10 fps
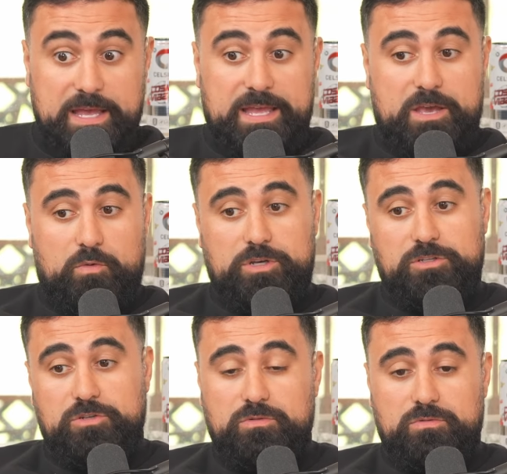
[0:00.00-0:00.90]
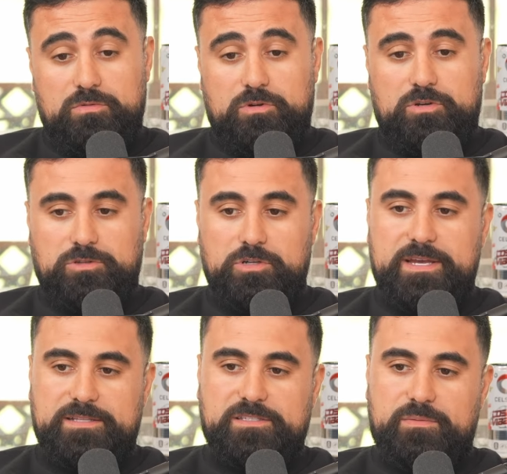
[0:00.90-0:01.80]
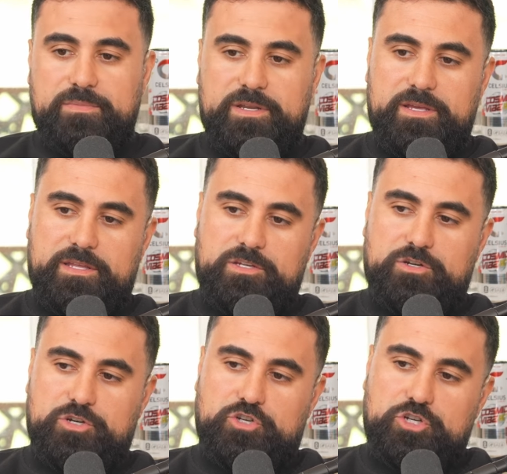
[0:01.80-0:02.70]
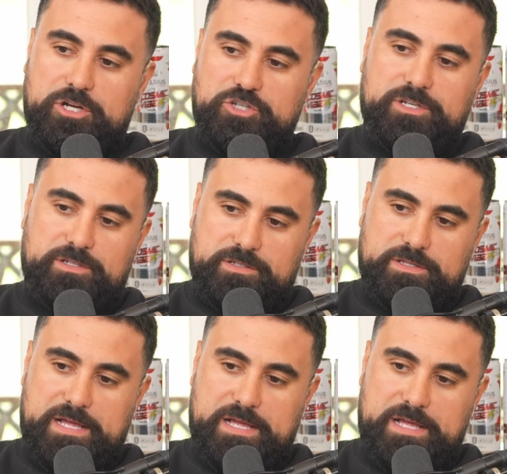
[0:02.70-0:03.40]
Like yeah. when you look at somebody and you're judging,